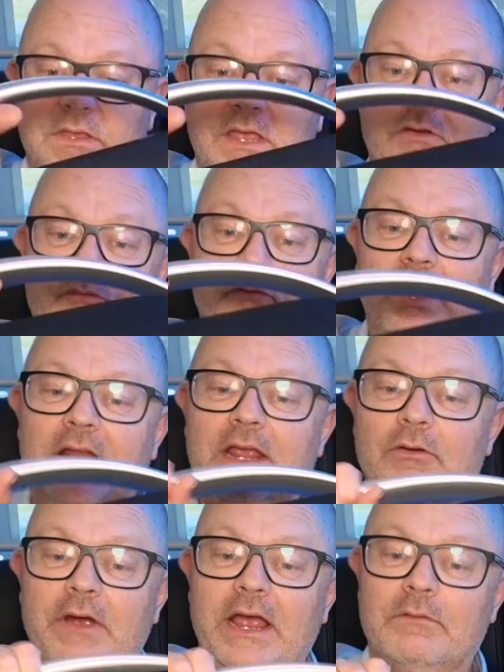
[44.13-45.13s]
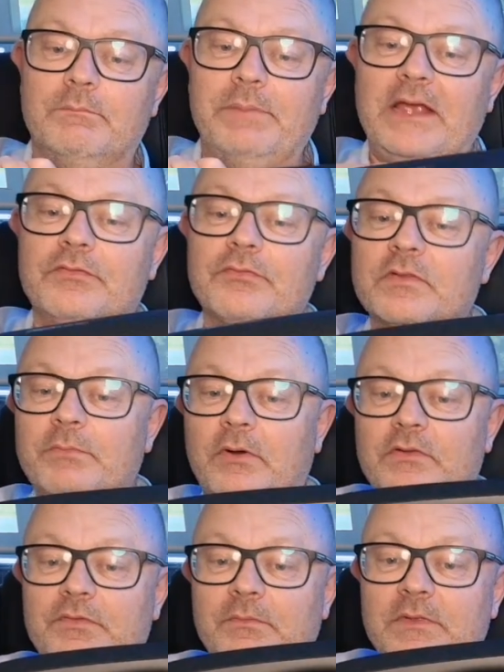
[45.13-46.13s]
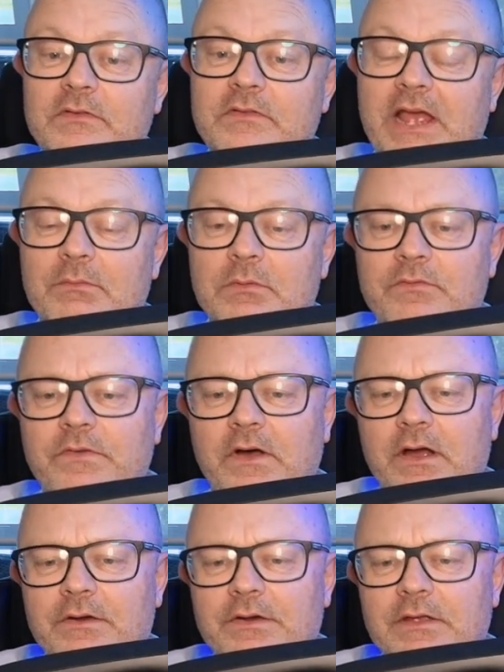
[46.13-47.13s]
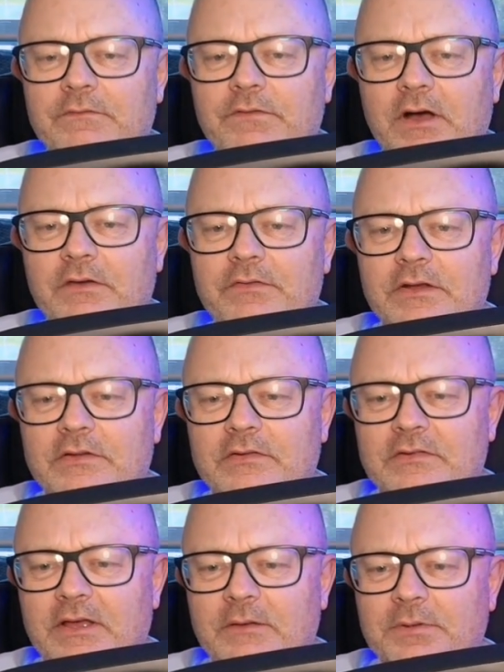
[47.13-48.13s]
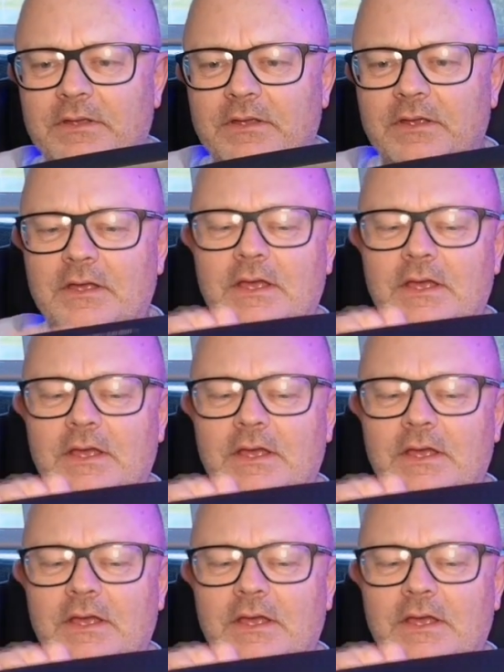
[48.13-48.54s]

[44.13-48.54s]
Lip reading: get really great bass response from this downward firing 5-inch sub here.